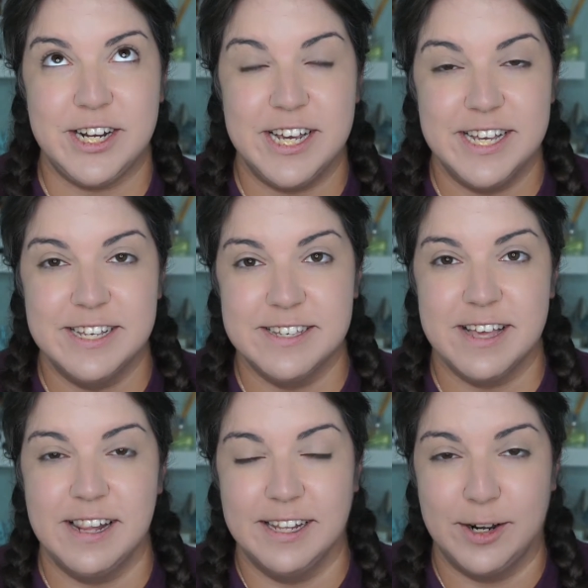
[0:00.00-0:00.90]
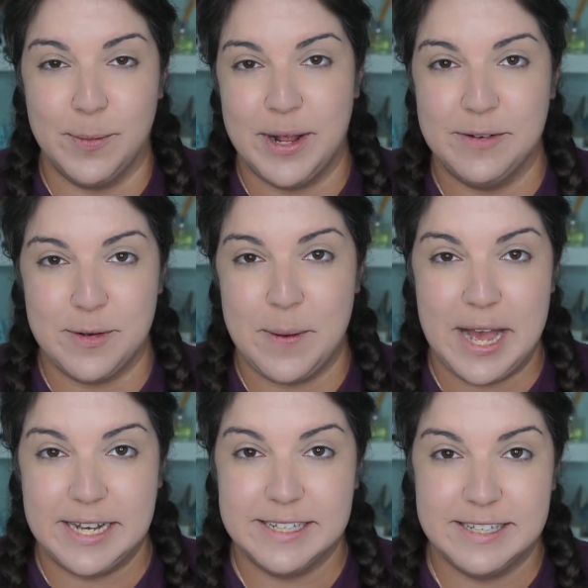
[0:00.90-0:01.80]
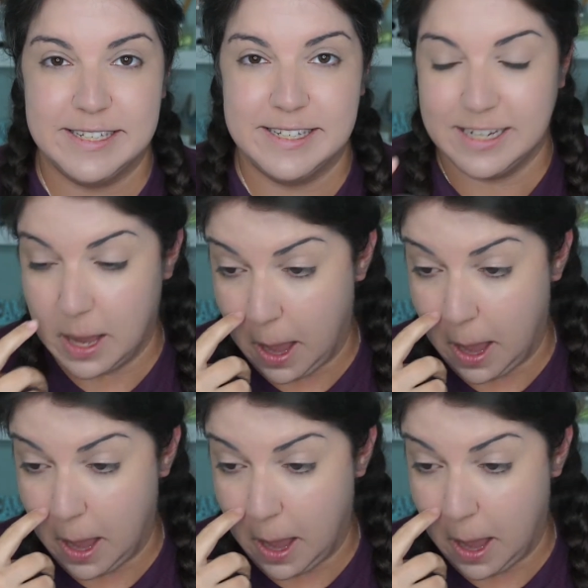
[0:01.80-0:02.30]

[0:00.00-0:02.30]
is a little bit of a mess.